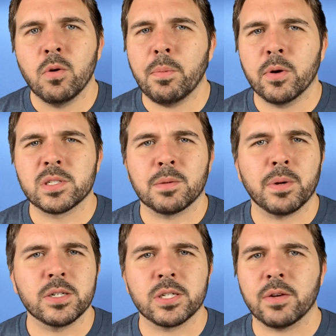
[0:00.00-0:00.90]
We post a
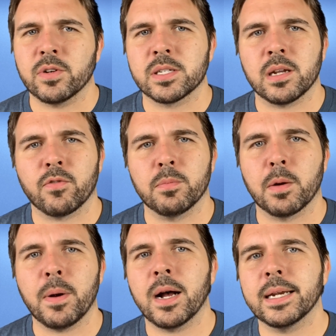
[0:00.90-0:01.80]
bunch of different stuff, from
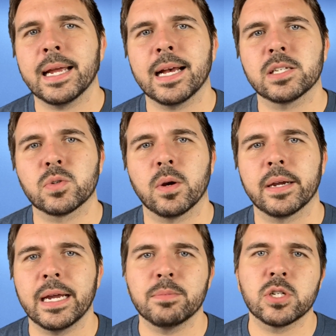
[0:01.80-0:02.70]
our podcast to our
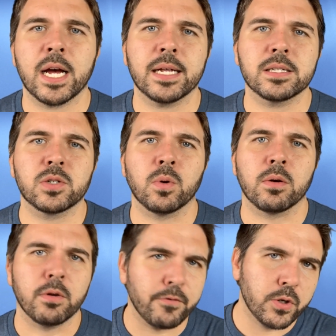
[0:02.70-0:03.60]
game chats to our
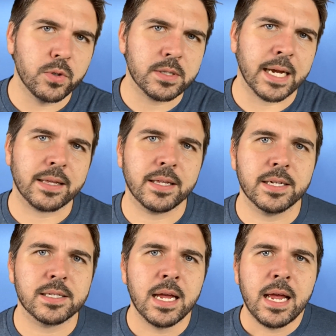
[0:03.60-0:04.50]
reviews like
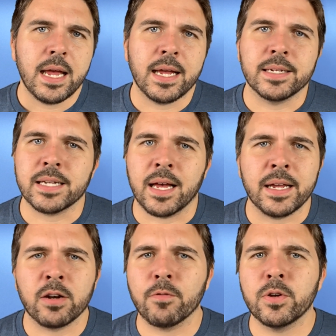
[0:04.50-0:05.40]
this, and
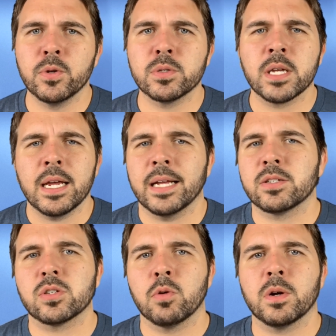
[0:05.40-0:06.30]
interviews, and
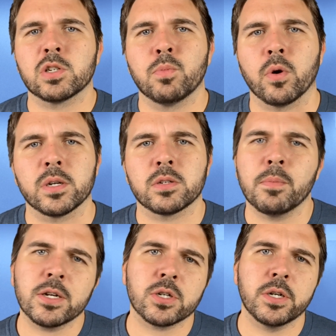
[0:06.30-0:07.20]
so much more. So
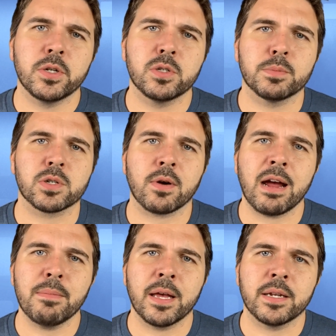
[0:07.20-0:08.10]
make sure you do
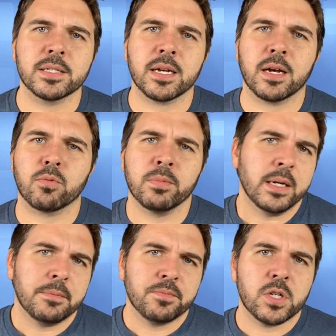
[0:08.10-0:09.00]
subscribe, and
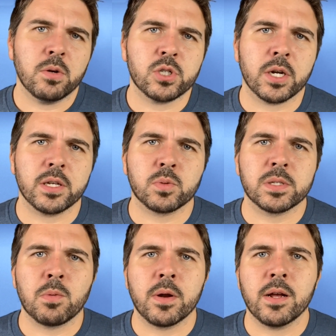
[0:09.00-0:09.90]
share this with
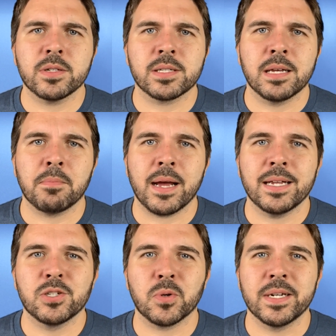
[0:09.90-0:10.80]
someone else that might
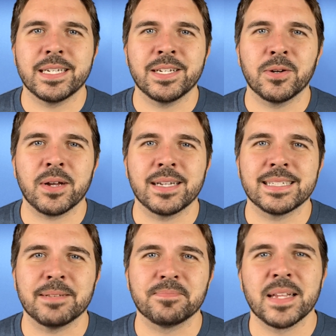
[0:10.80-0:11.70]
enjoy Nintendo
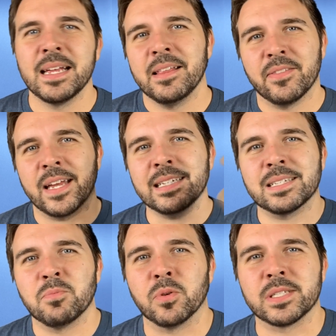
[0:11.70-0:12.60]
content.
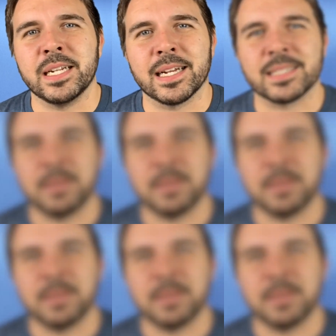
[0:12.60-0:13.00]
Thanks. We'll see you next